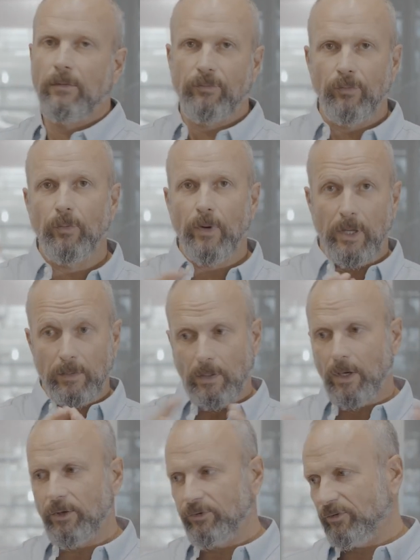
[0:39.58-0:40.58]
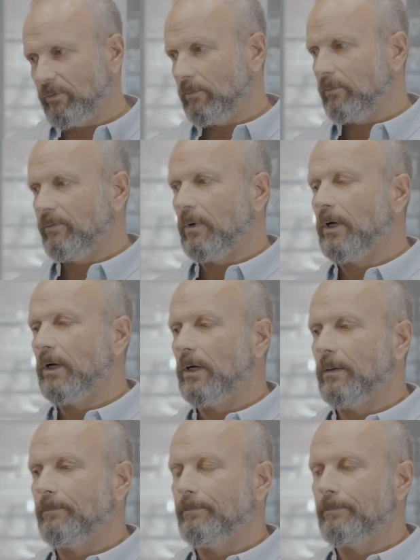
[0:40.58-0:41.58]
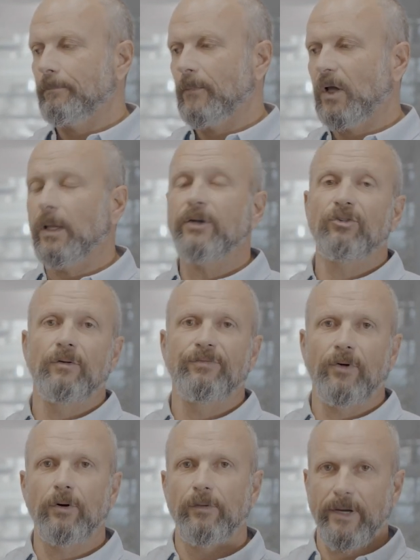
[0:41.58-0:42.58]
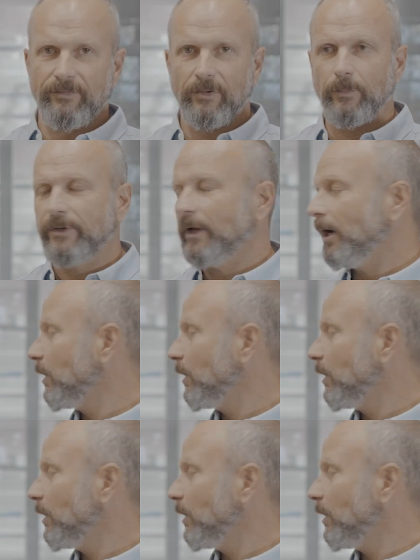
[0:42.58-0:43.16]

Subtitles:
through a large collection of photographs that we take